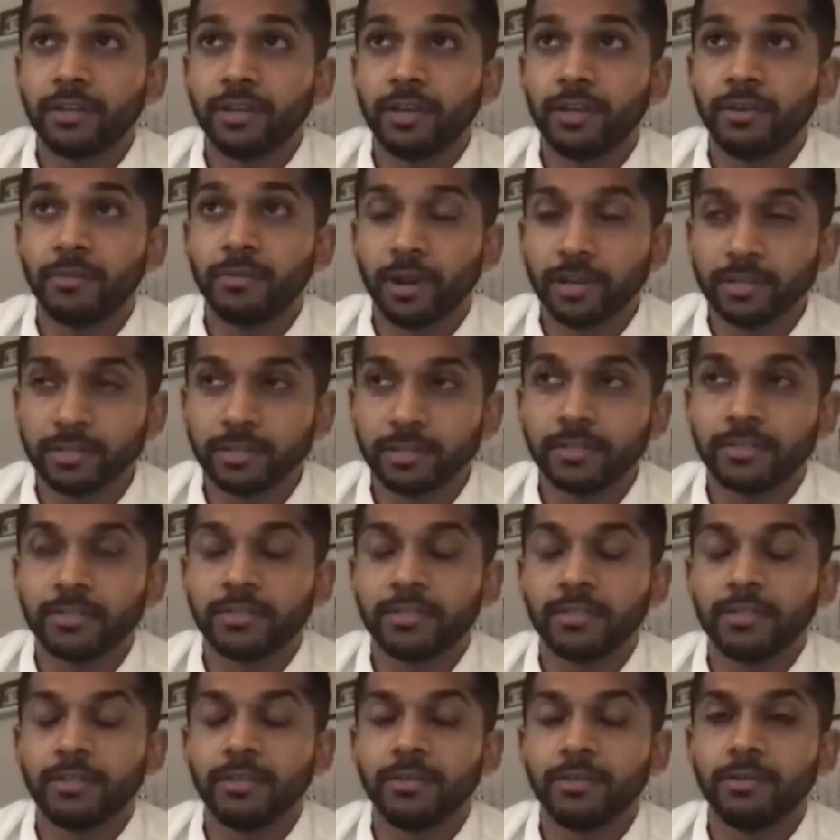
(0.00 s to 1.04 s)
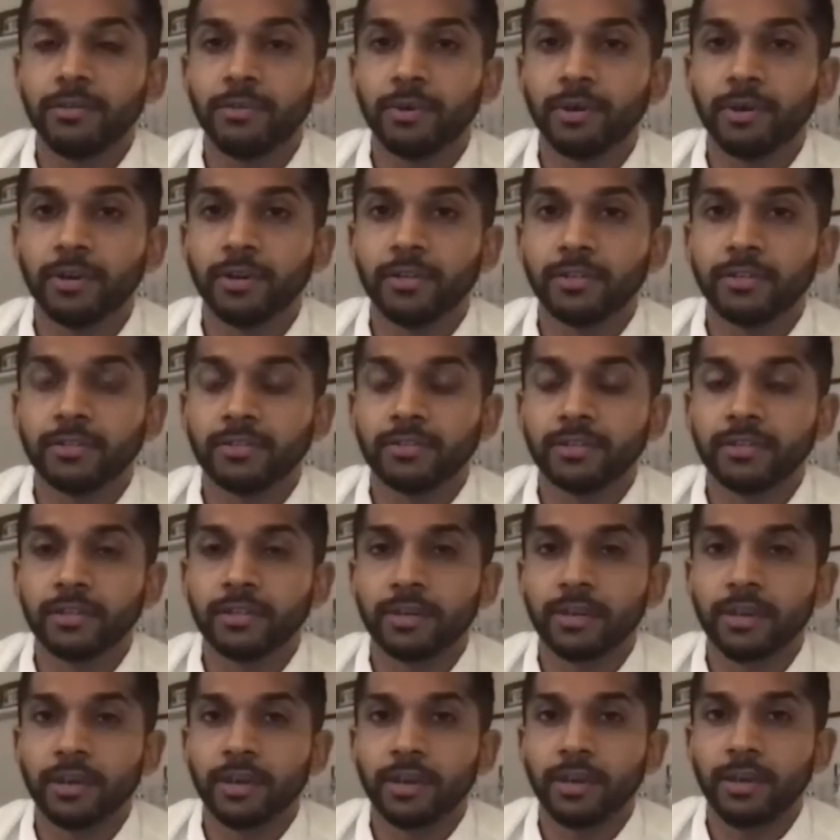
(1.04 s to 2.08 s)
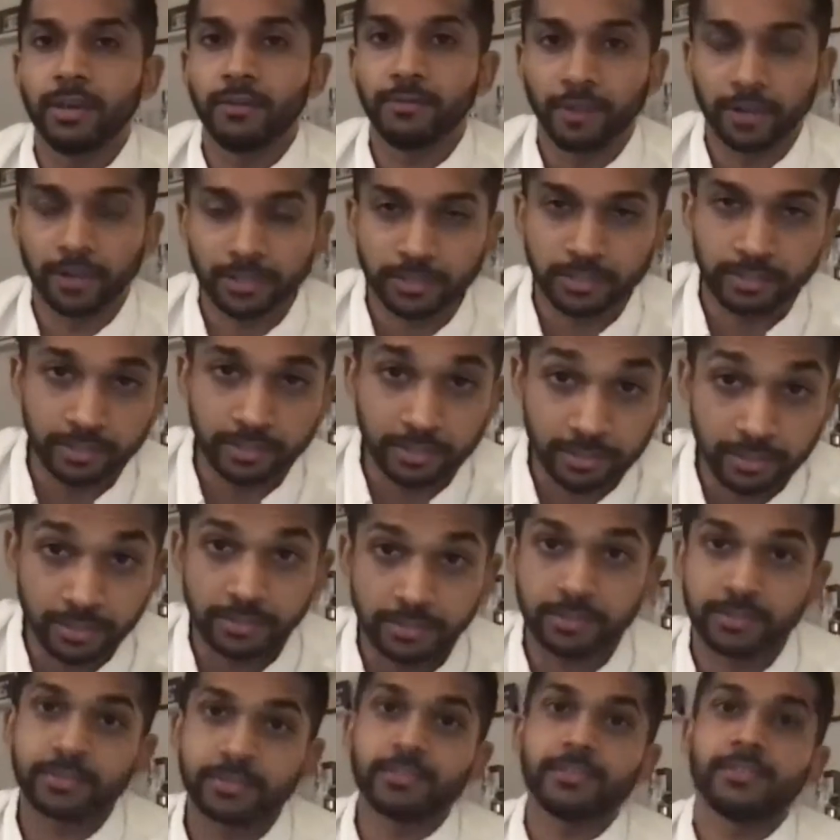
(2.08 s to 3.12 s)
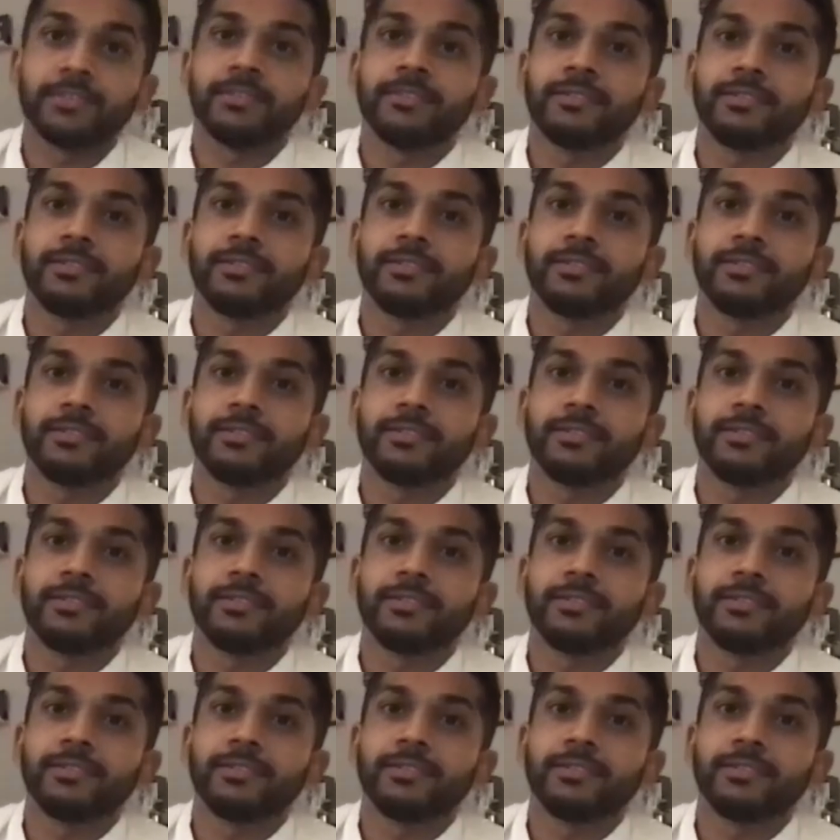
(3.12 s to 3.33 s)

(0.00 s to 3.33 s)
in residency was infectious diseases,